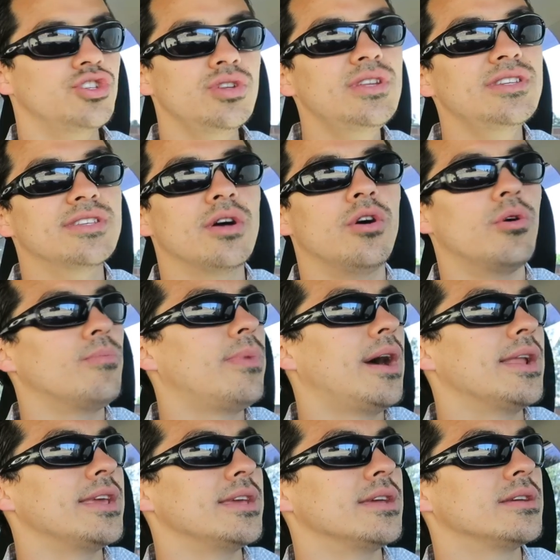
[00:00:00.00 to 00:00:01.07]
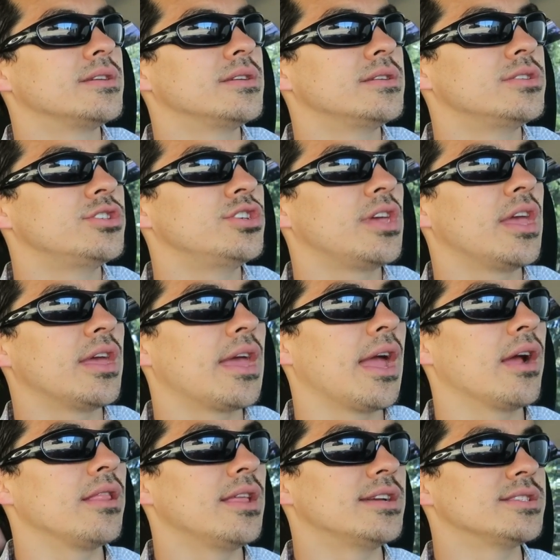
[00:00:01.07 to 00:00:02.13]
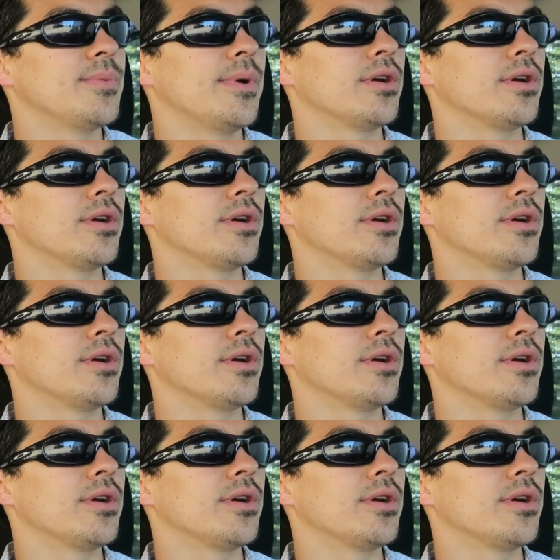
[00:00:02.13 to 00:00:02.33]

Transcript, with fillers: Judy's a homebody. She could care less